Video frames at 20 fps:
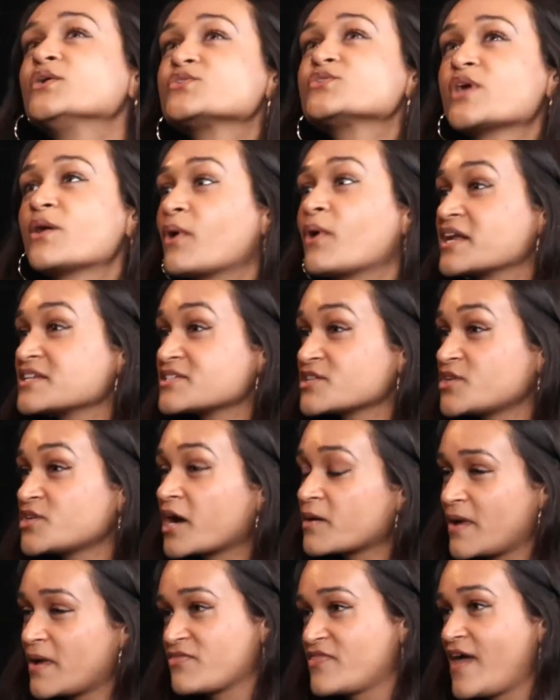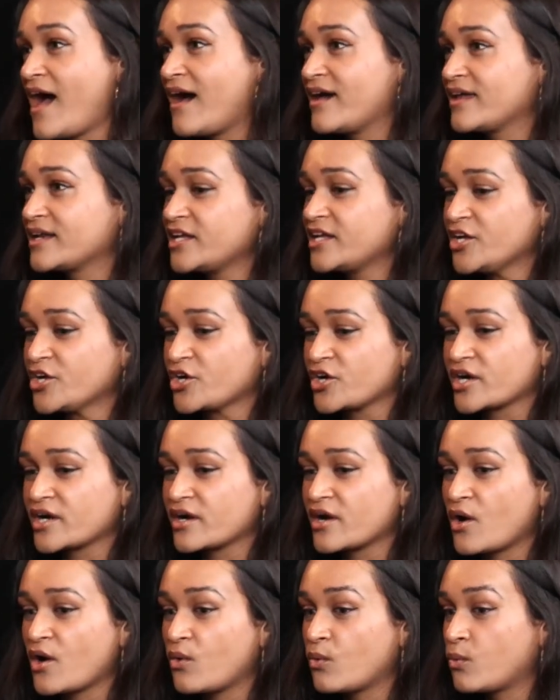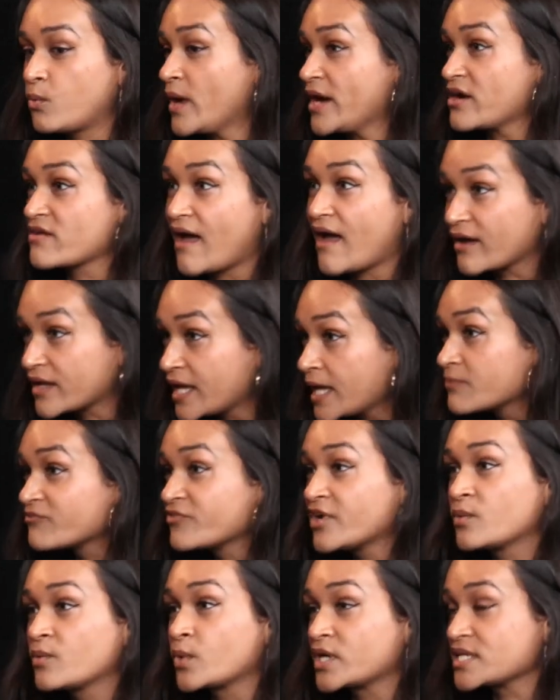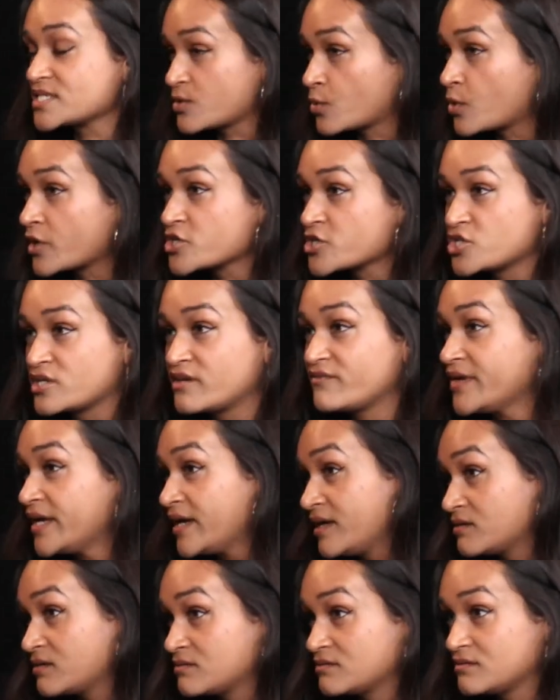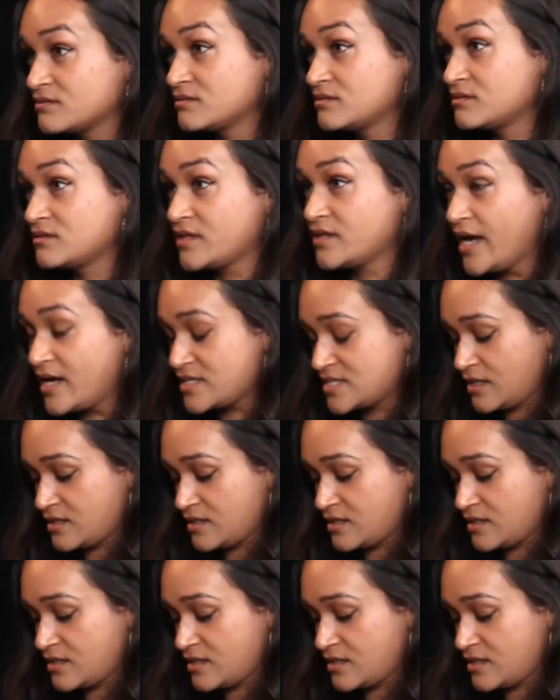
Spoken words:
So I wanted to talk about that and hear where that came from, what is the origin of it, and yeah, tell